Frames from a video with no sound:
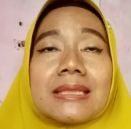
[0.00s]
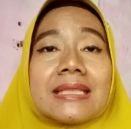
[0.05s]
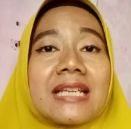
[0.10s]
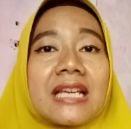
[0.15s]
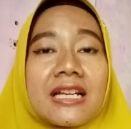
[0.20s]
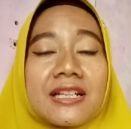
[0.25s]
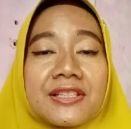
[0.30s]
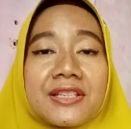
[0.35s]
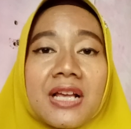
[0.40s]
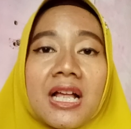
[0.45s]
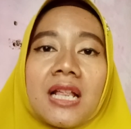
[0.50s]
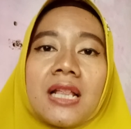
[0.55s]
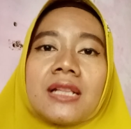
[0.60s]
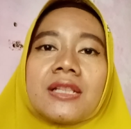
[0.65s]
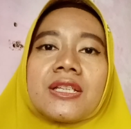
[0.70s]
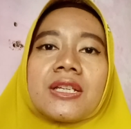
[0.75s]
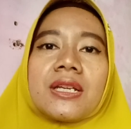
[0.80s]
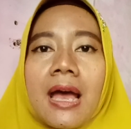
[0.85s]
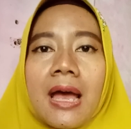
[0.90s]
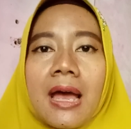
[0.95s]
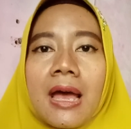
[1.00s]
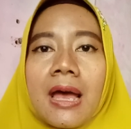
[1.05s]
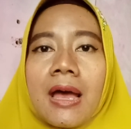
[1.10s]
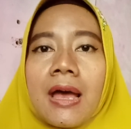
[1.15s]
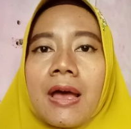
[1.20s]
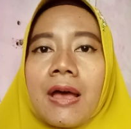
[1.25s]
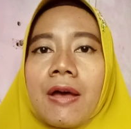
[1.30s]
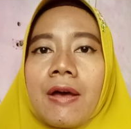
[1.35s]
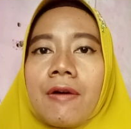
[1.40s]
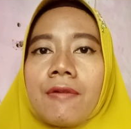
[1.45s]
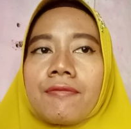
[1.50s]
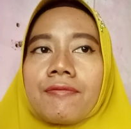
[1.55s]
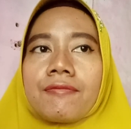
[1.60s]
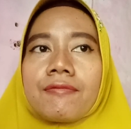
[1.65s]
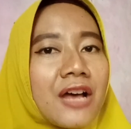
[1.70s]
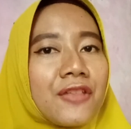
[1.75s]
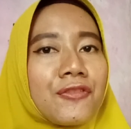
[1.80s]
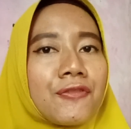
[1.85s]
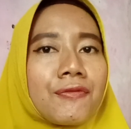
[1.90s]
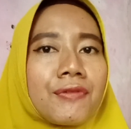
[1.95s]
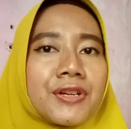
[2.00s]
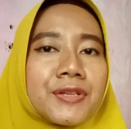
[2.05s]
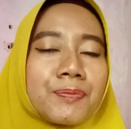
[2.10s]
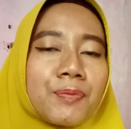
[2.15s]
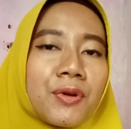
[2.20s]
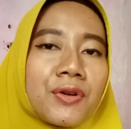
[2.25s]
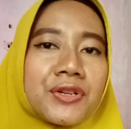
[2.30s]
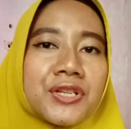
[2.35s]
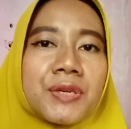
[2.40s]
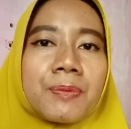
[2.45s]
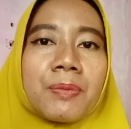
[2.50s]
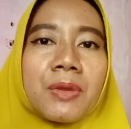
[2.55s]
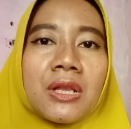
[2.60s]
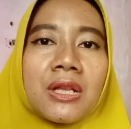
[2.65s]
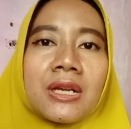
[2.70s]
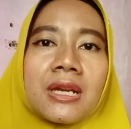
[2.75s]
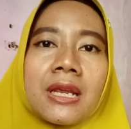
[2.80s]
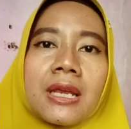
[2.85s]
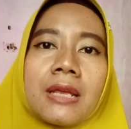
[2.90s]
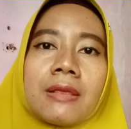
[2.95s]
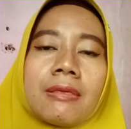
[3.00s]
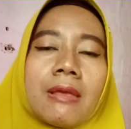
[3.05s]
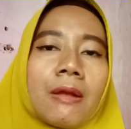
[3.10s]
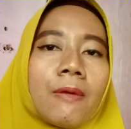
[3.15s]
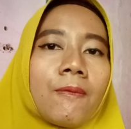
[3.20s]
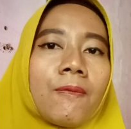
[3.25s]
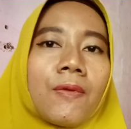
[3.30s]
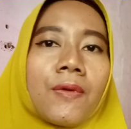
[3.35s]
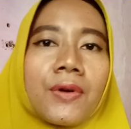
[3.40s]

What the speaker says: the adults have other responsibility in their